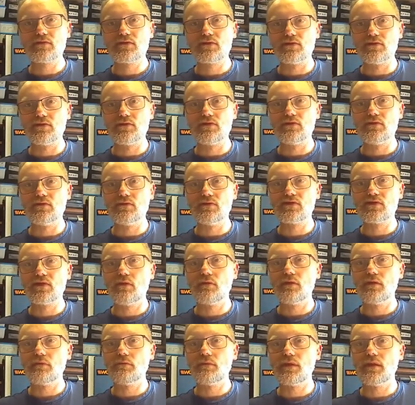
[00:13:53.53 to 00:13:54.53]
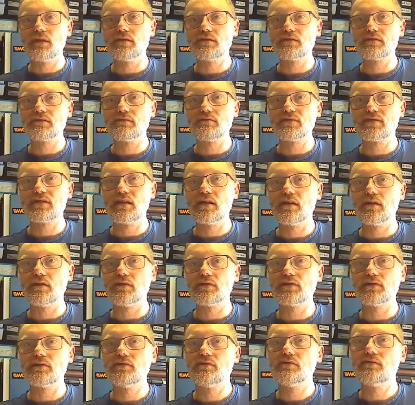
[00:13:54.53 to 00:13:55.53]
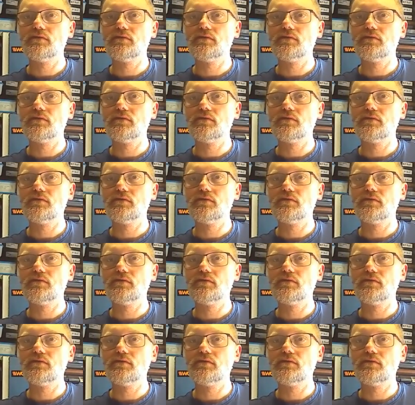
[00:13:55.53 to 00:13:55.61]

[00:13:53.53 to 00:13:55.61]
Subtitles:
to solve them things themselves.